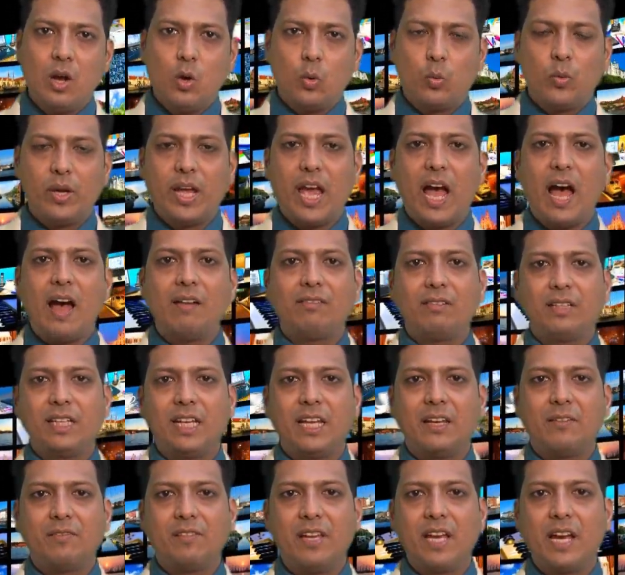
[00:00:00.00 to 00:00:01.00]
We have an
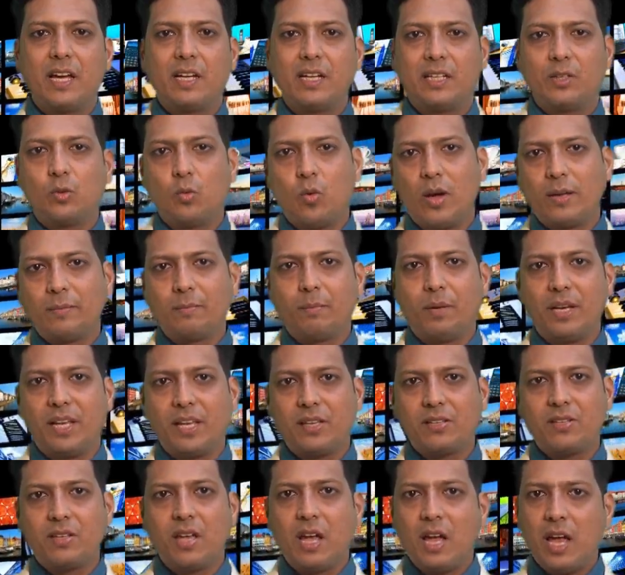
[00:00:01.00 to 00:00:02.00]
NVR at one
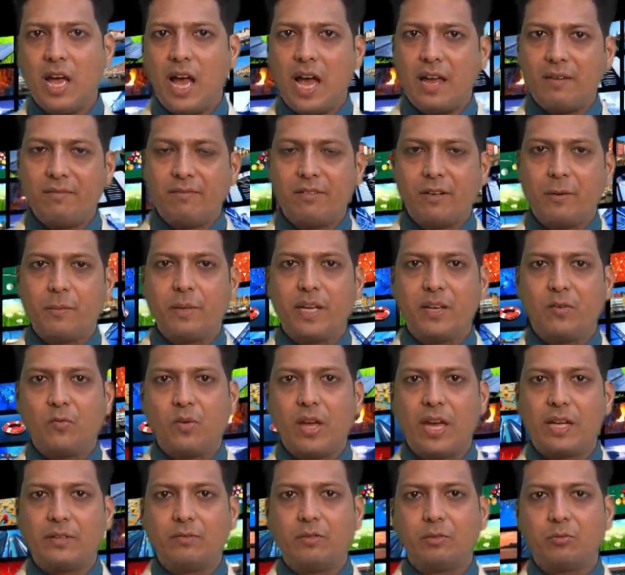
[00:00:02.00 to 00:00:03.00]
place, and from
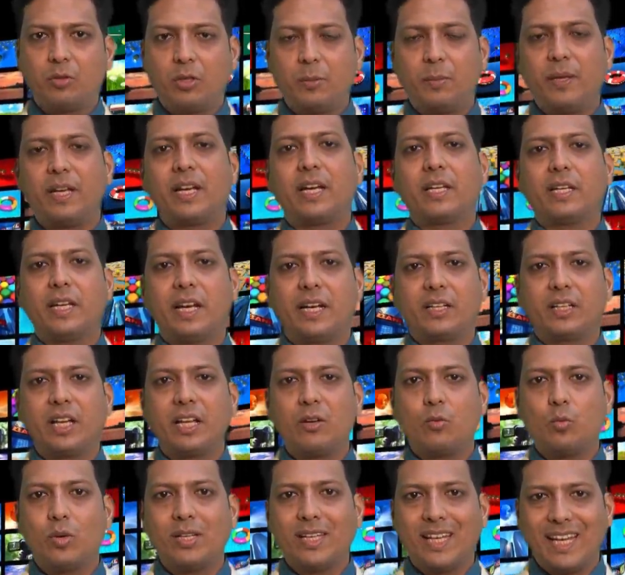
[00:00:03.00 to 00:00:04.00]
NVR we would be
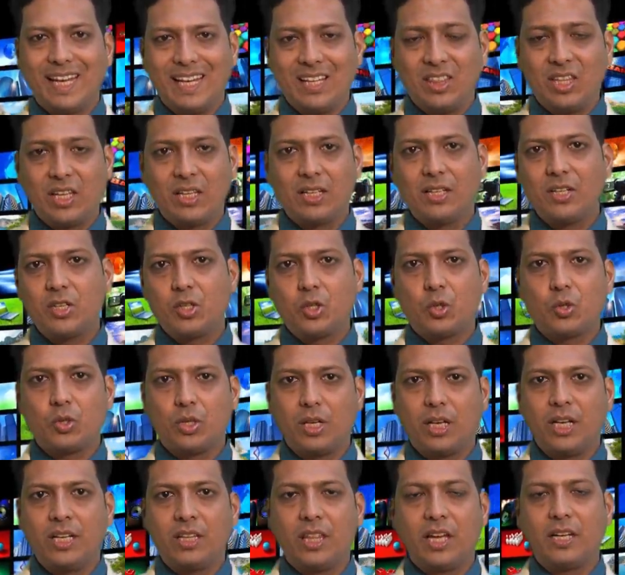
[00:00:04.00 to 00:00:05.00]
connecting one
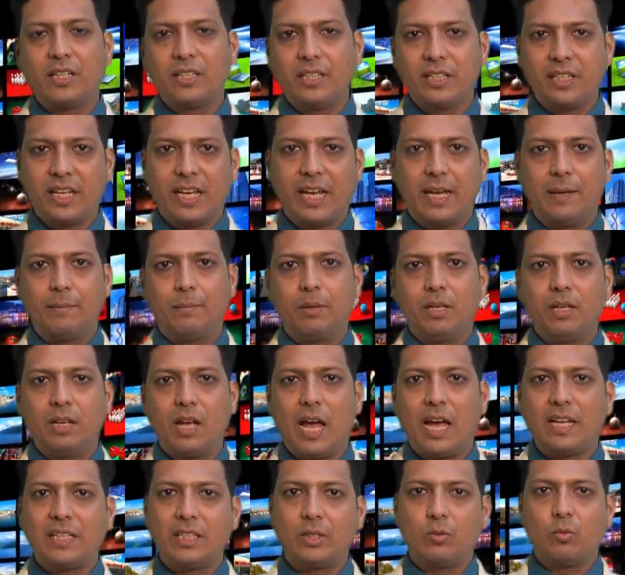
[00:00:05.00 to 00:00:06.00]
Ethernet cable and it